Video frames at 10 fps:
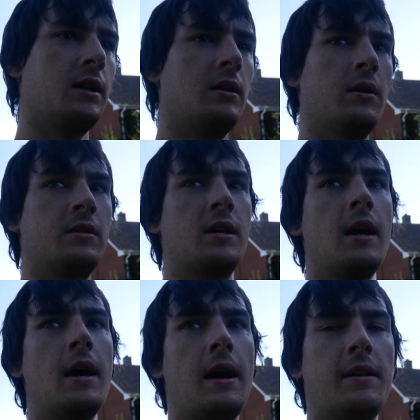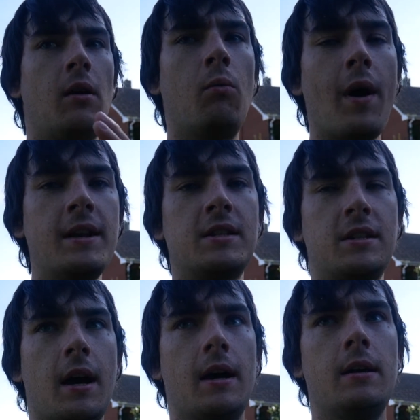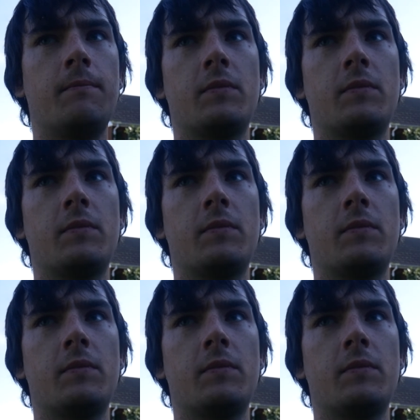England, and then on Wednesday,